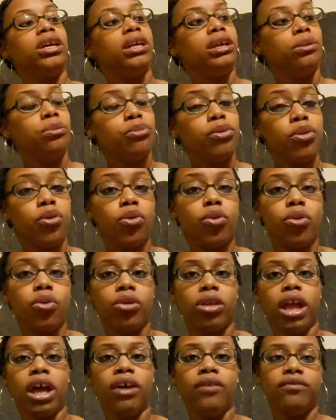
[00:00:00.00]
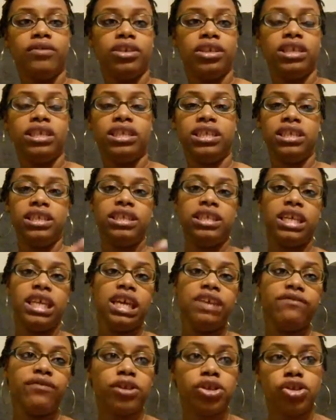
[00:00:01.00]
pool of these
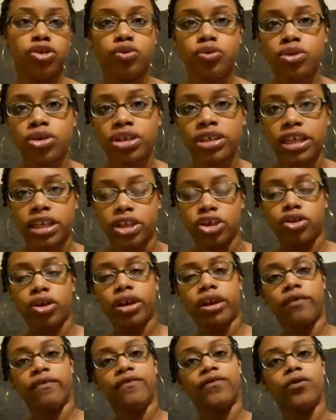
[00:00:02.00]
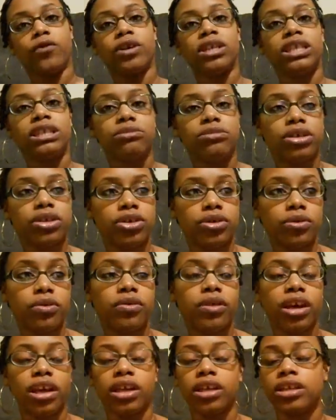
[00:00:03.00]
evildoers that are trying to force him to do
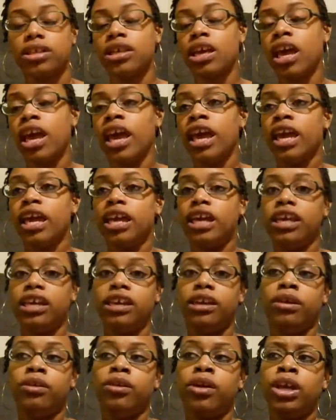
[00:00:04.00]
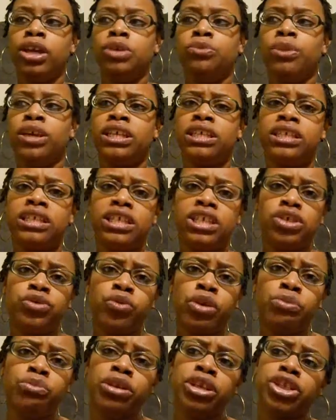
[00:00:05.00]
things. He makes these
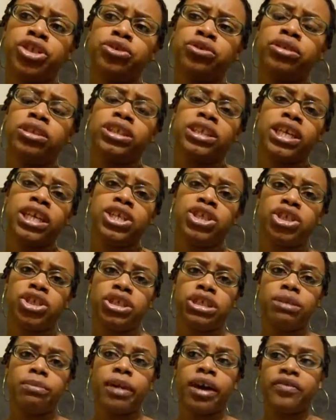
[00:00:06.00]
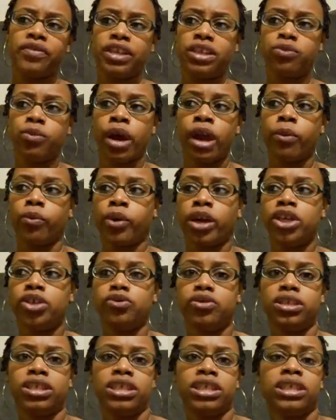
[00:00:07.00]
sweeping generalizations about these white
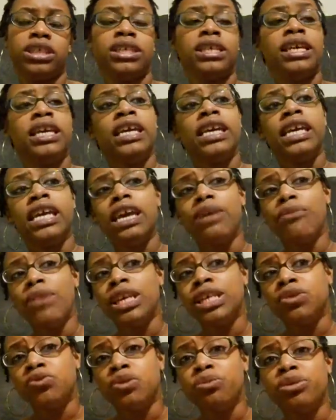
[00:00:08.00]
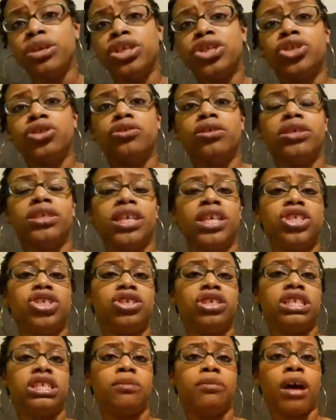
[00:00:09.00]
waitresses. He makes sweeping
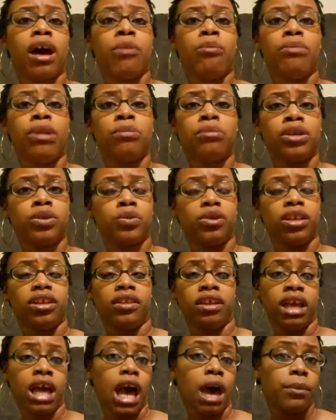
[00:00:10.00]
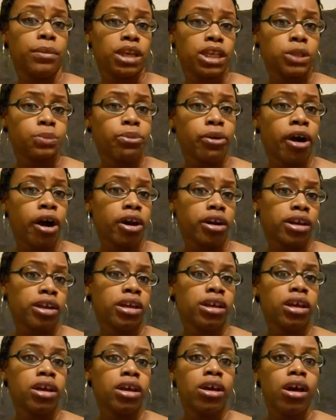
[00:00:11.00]
generalizations about members within the Communist Party
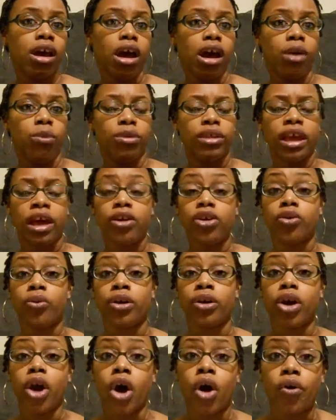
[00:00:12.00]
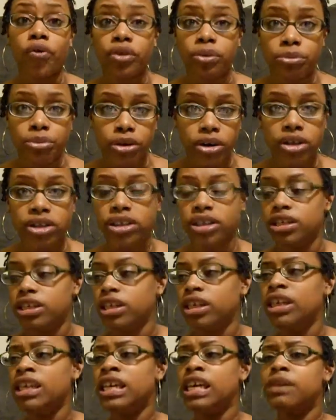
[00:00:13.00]
without knowing all of them personally.
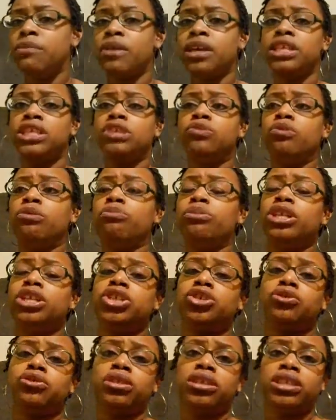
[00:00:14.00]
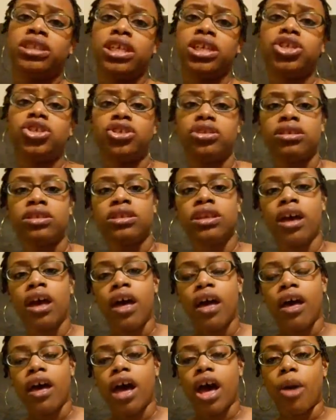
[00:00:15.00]
He makes sweeping generalizations
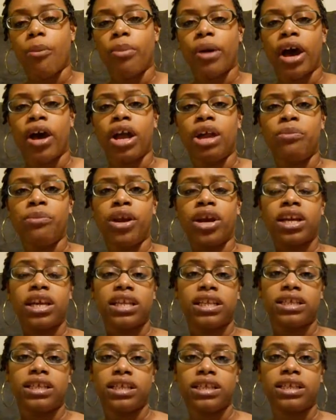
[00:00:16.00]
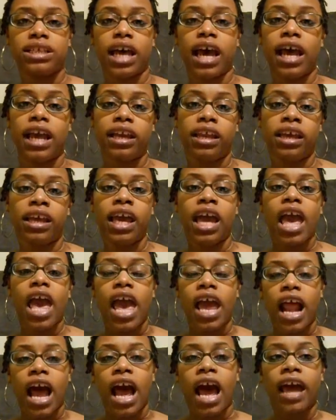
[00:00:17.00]
about American society, and
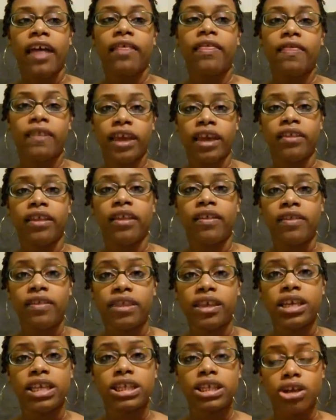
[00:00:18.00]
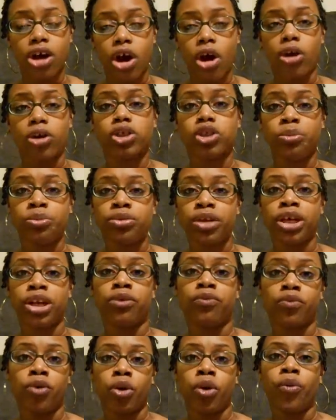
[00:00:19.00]
I think that this also played a
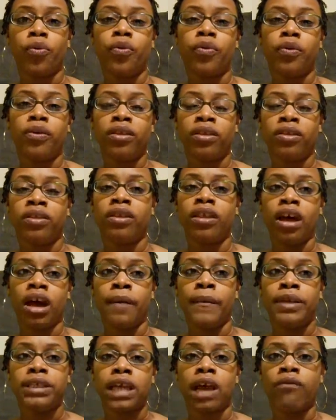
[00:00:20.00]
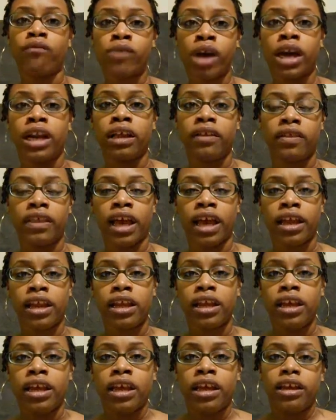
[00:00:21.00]
role. It's ironic that
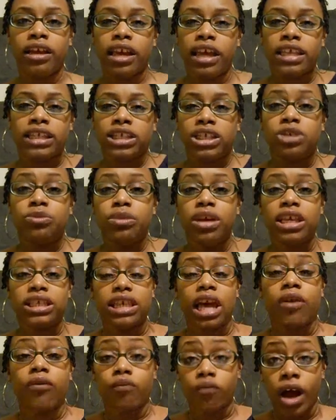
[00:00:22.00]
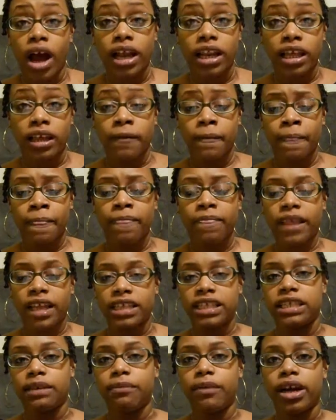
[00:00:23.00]
it's ironic that
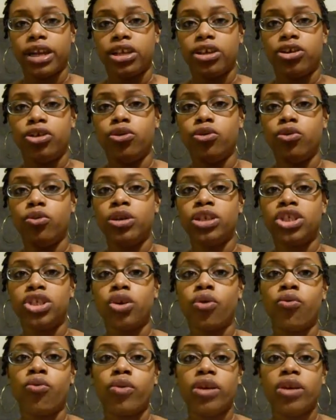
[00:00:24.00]
somebody who is so